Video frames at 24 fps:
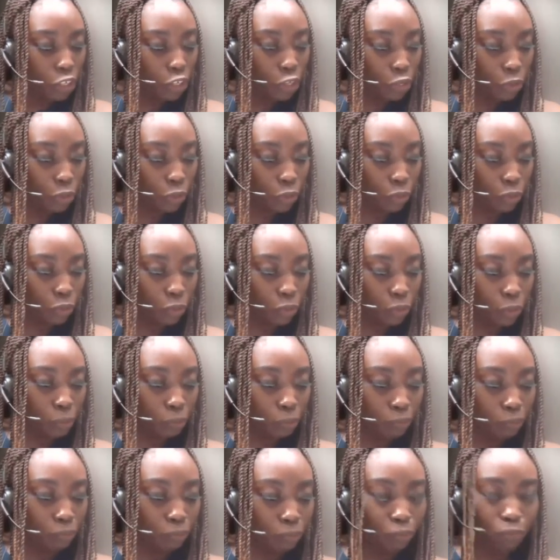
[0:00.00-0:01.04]

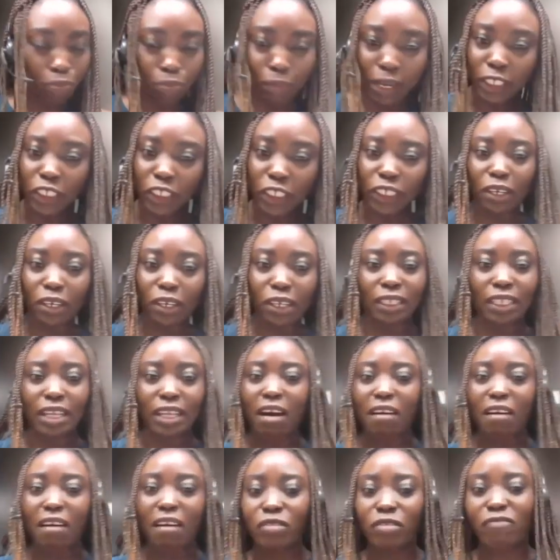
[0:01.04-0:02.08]
You
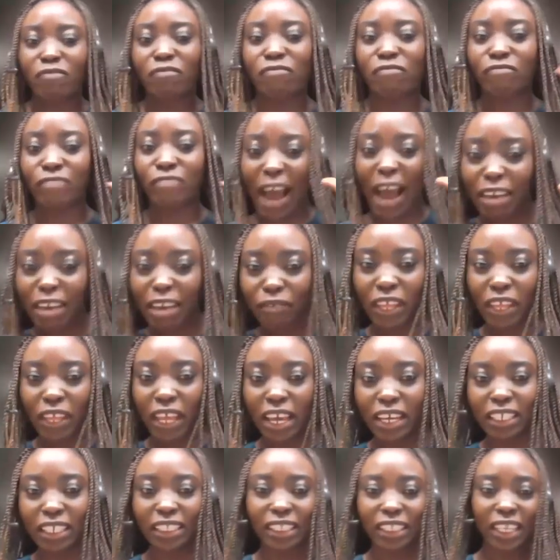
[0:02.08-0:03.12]
mentioned five
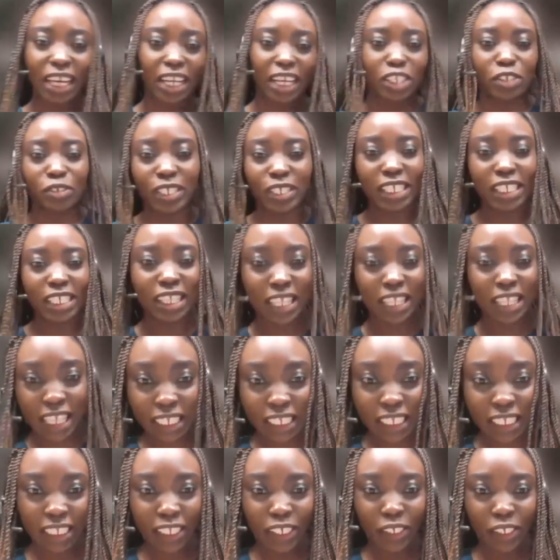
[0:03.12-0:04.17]
things and you did
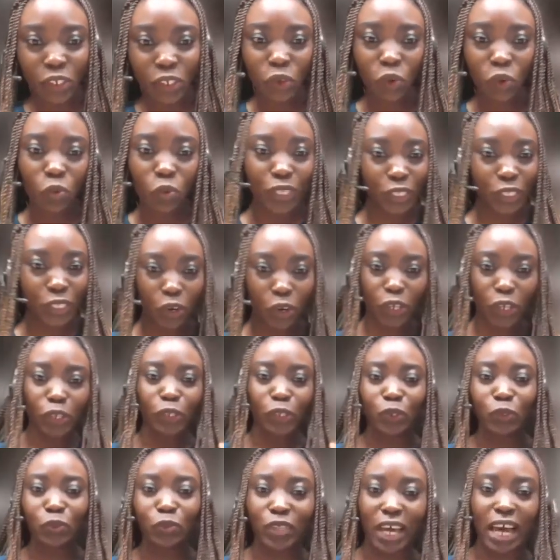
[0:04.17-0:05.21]
this. We saw you
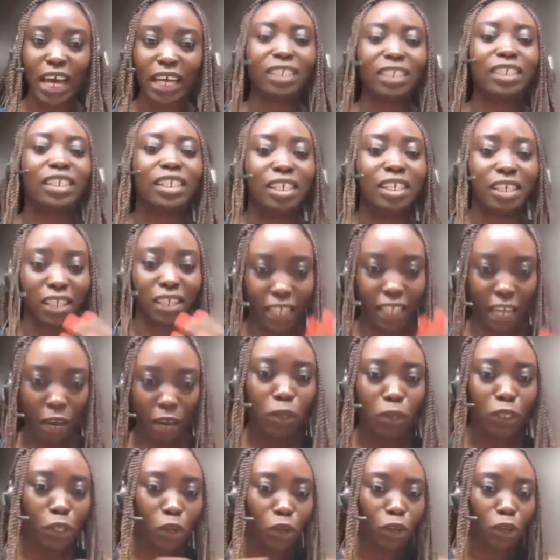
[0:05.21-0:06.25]
do that. That
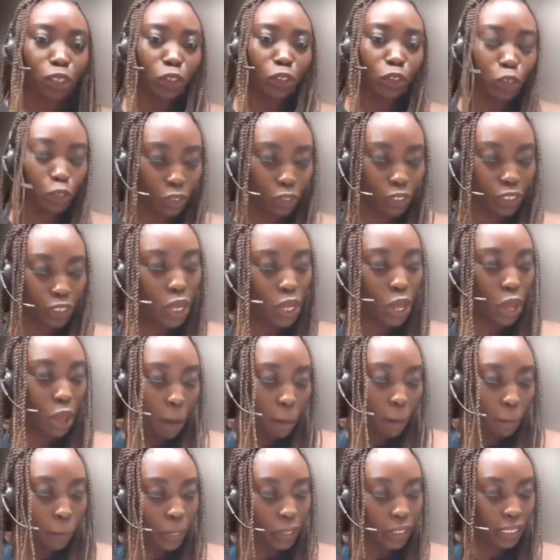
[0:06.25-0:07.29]
was also good
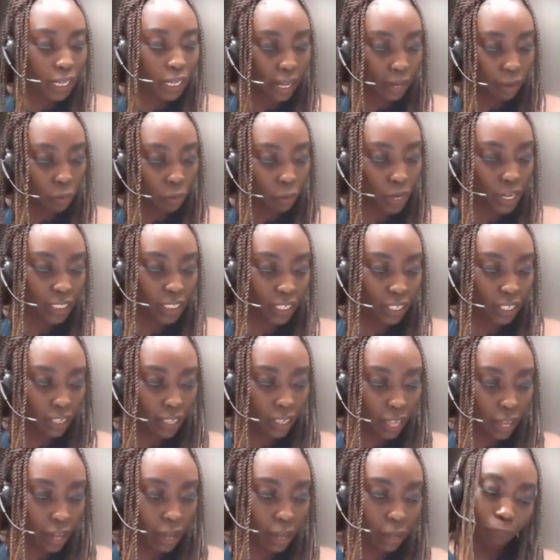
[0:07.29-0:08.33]
body language
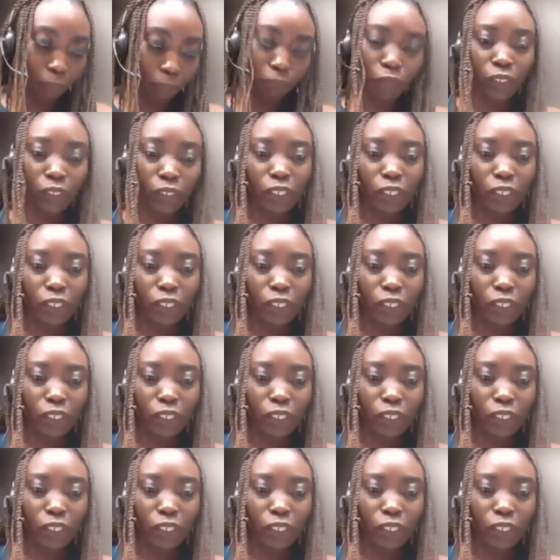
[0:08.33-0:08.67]
there.